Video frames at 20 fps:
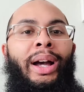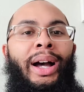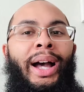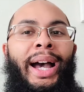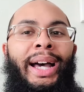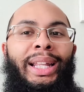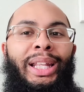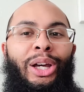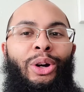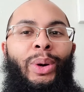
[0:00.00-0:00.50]

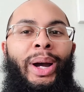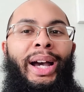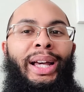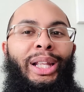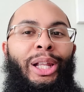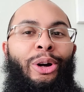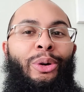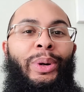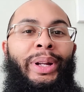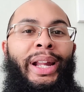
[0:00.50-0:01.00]

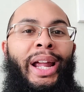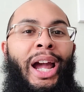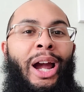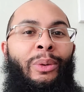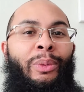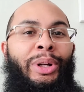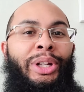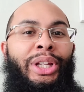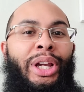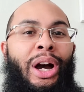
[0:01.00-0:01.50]
hello, and how
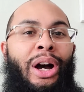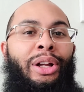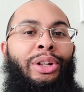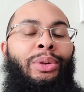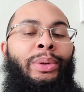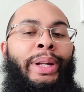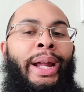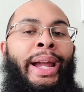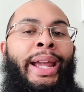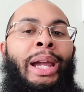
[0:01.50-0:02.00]
are y'all
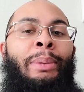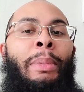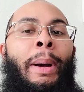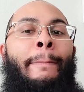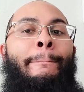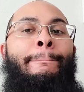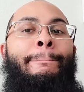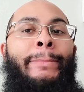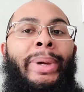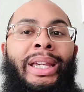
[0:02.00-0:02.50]
doing? I am
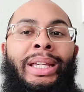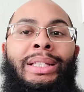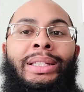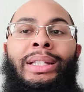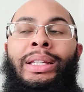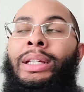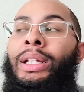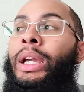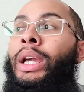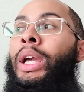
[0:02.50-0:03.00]

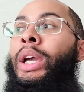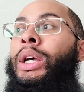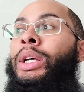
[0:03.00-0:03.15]
amazing.